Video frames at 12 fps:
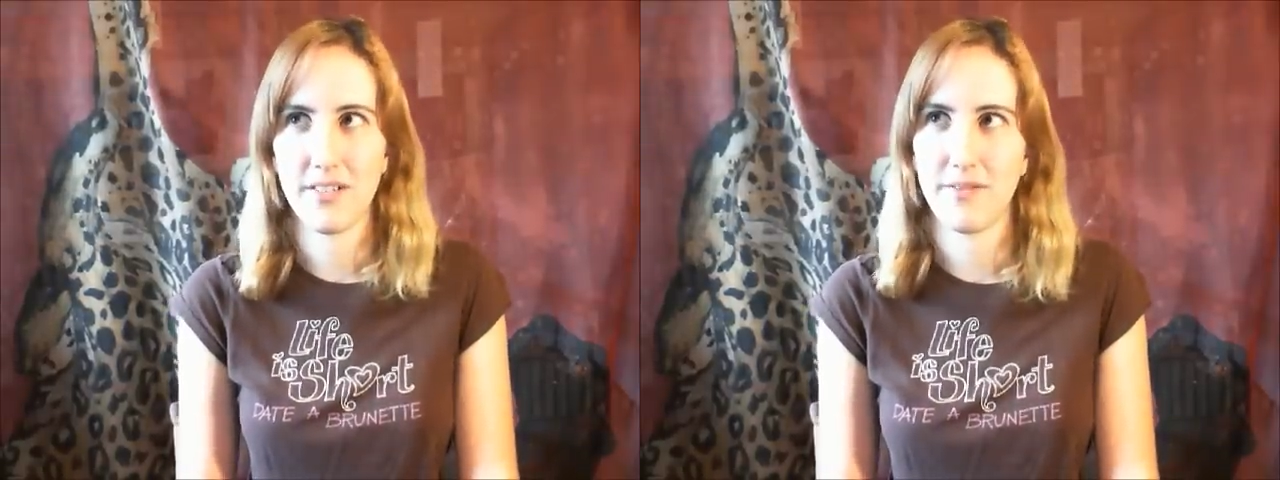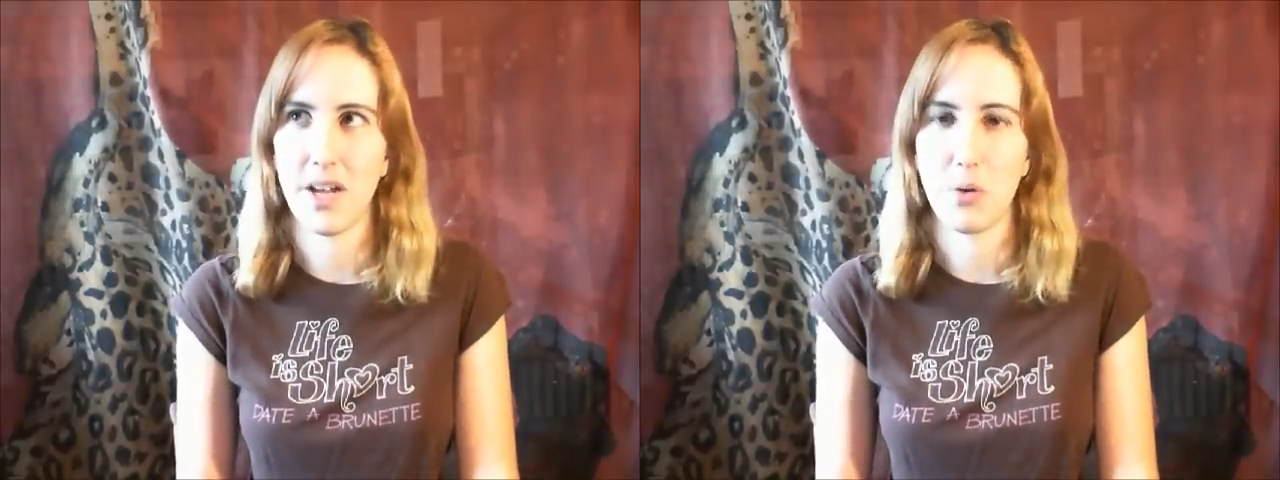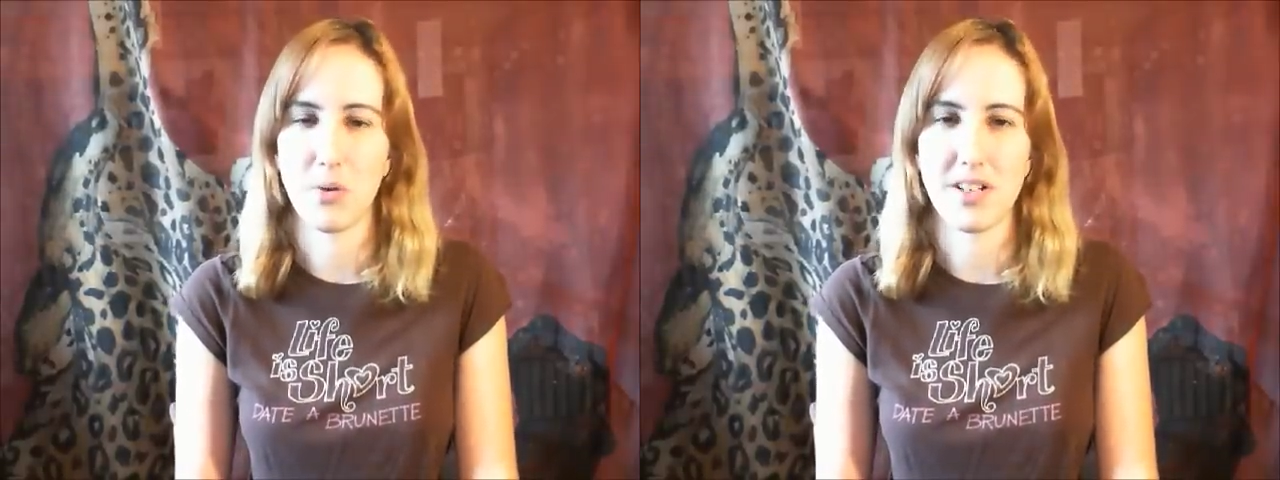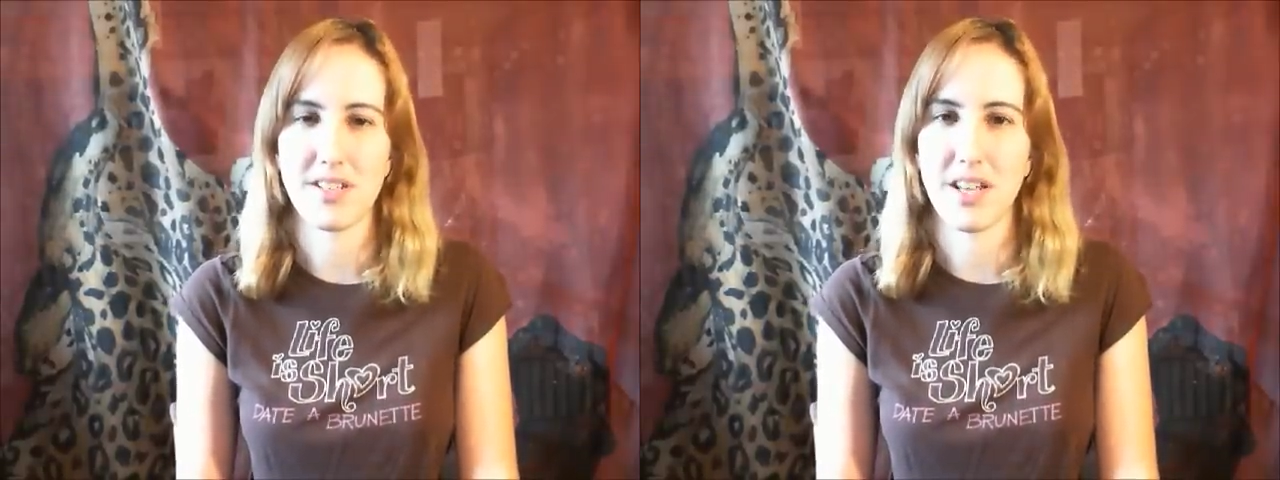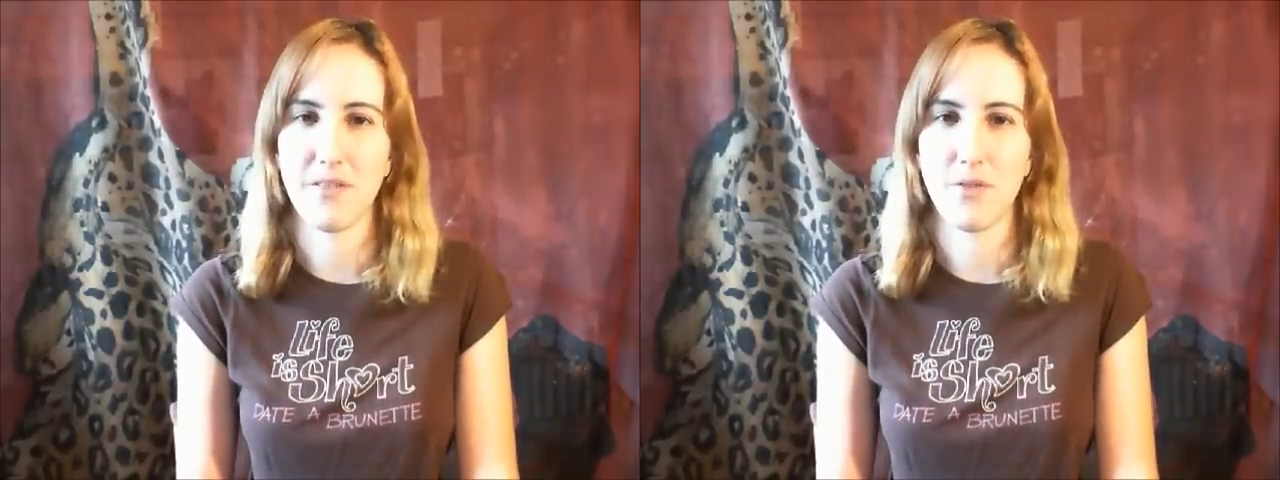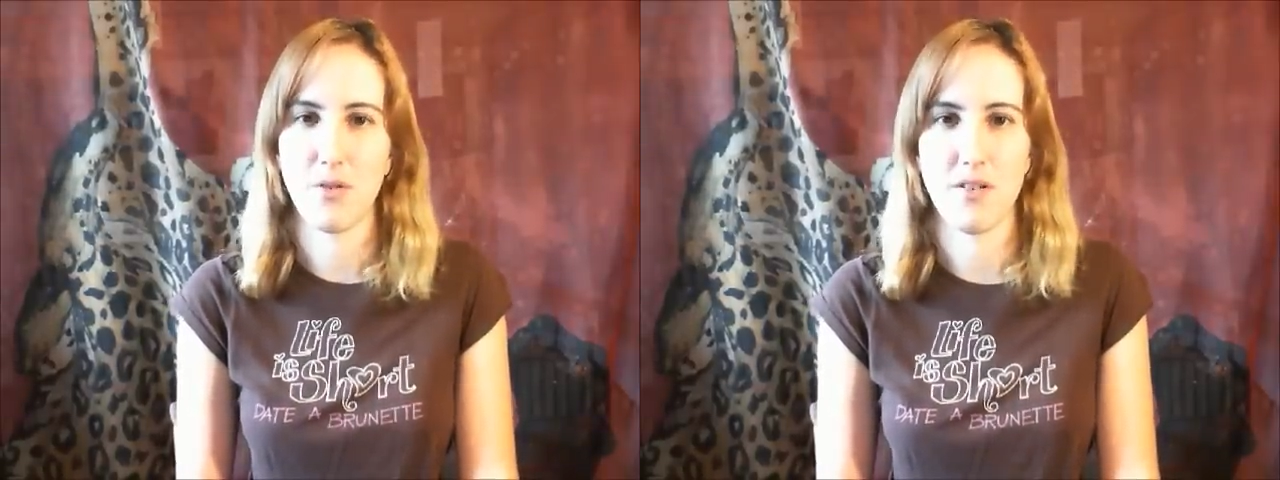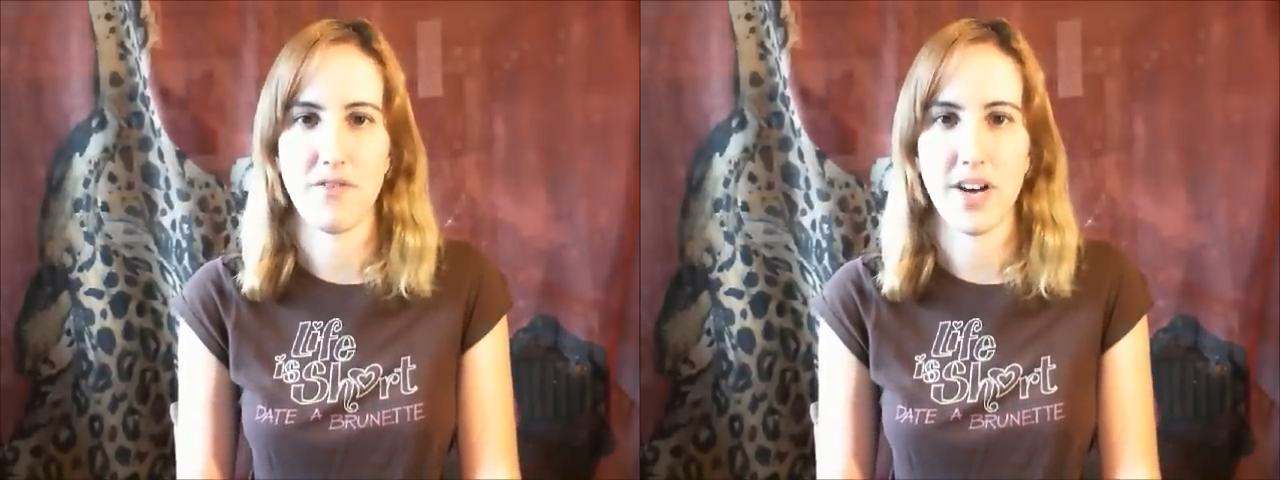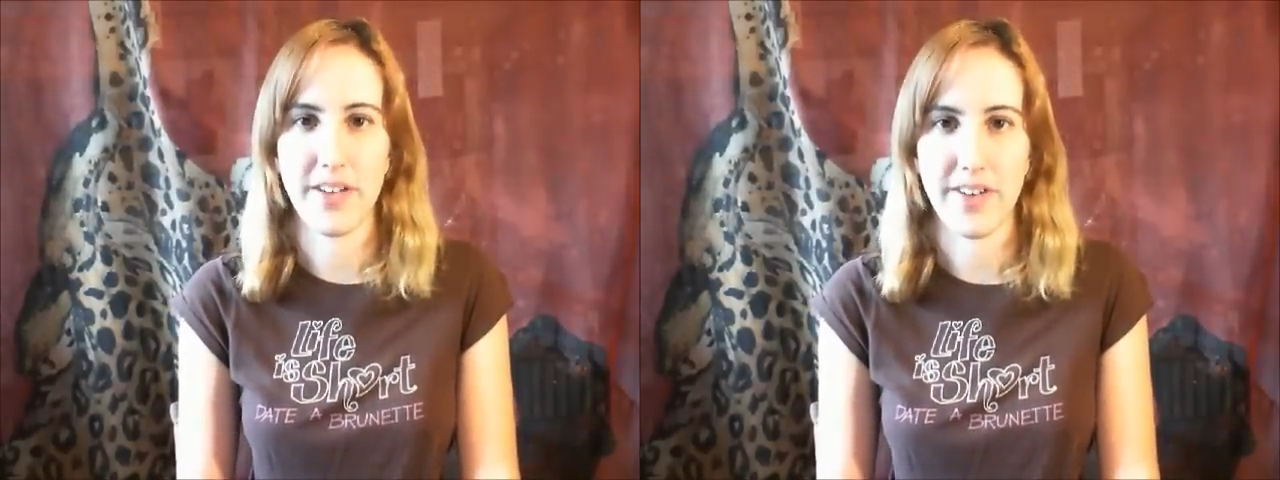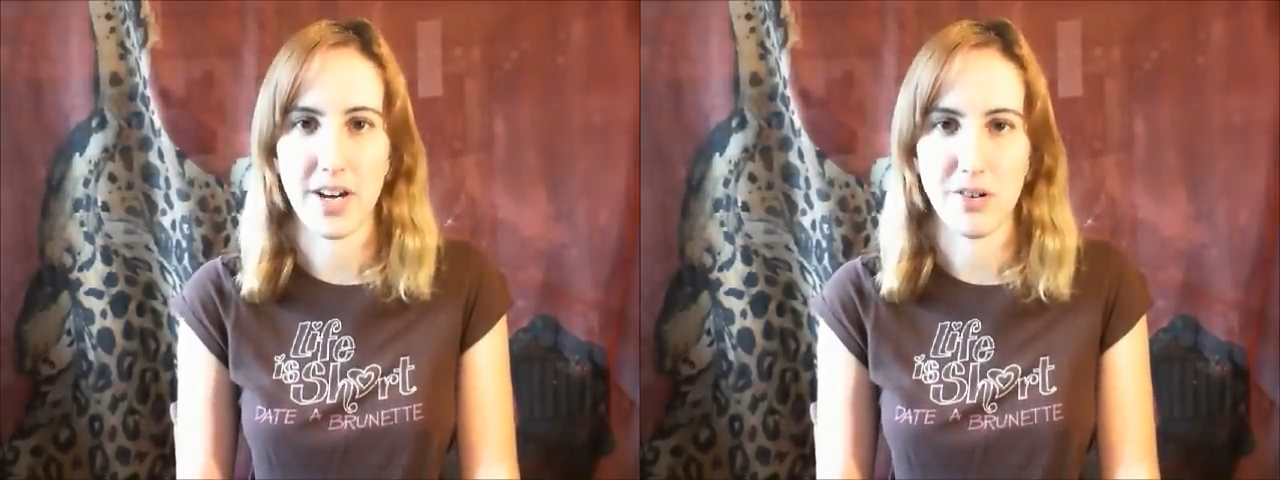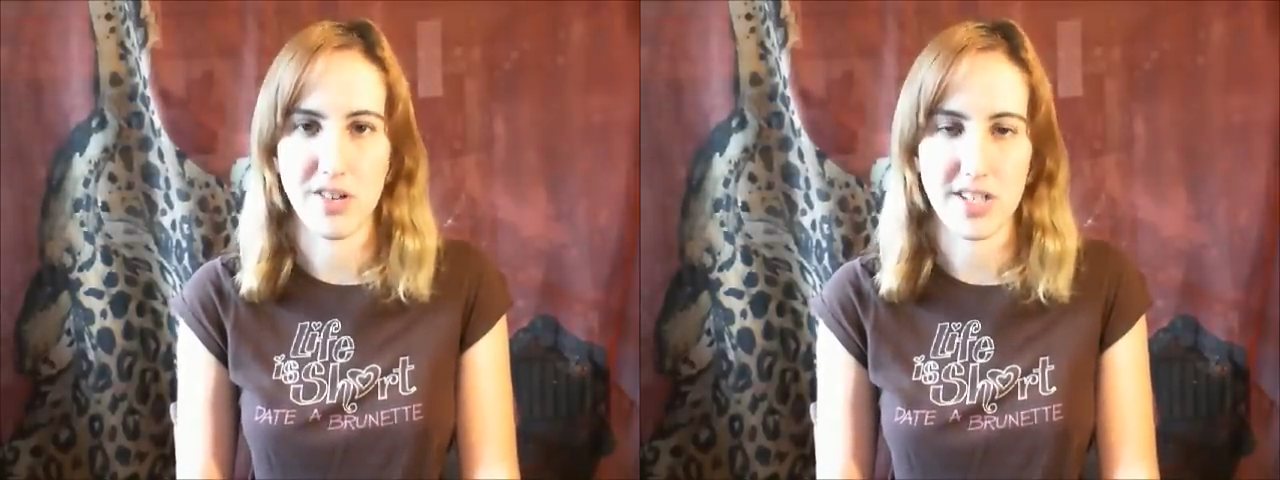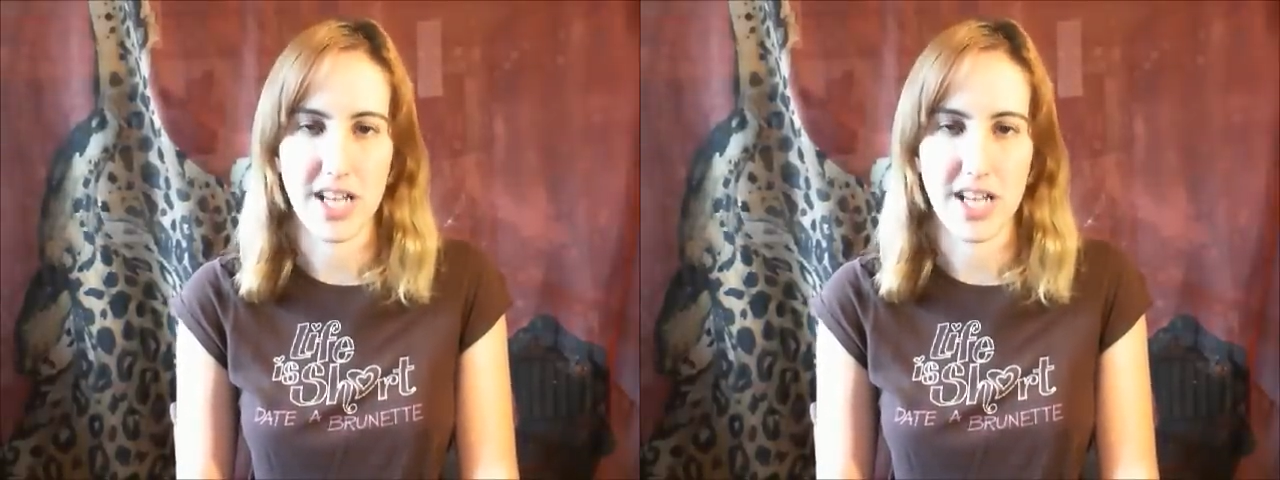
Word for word: I want to say four or five hours.